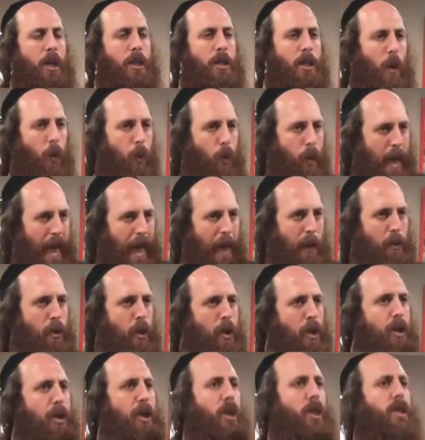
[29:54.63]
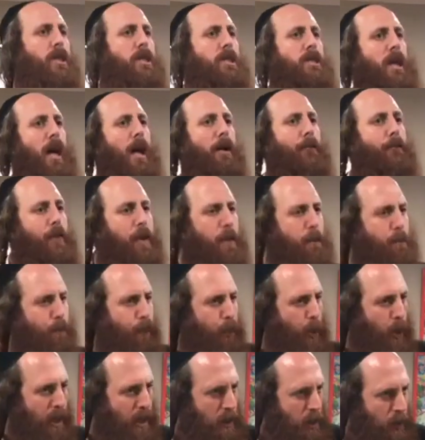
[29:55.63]
So count on yourself and
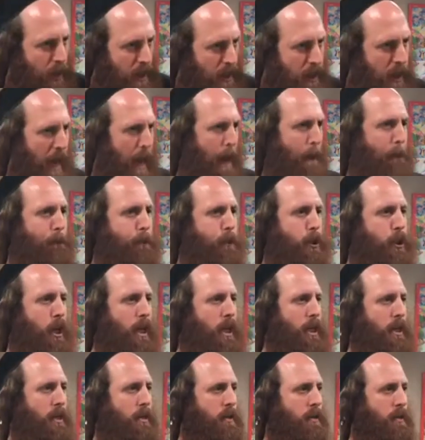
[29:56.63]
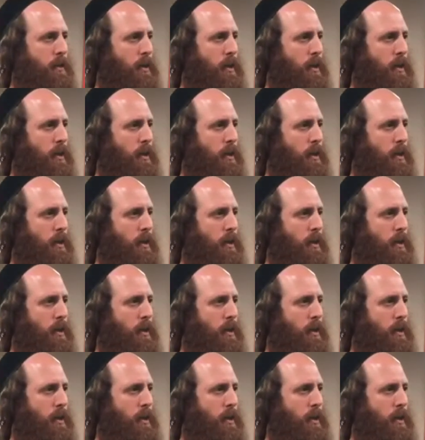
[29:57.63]
bring redemption.